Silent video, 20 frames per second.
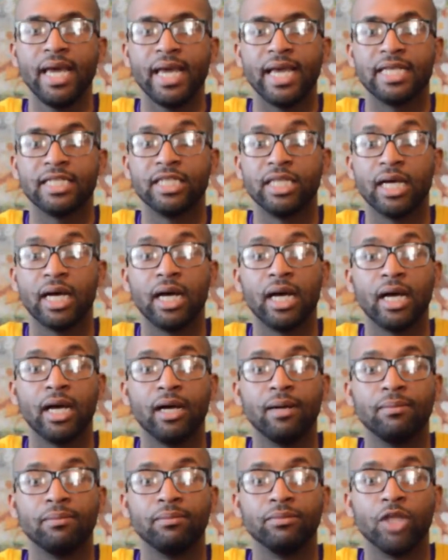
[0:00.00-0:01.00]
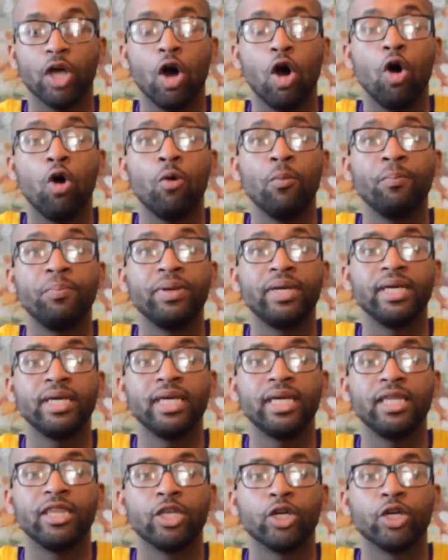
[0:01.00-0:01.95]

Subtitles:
is the home PE,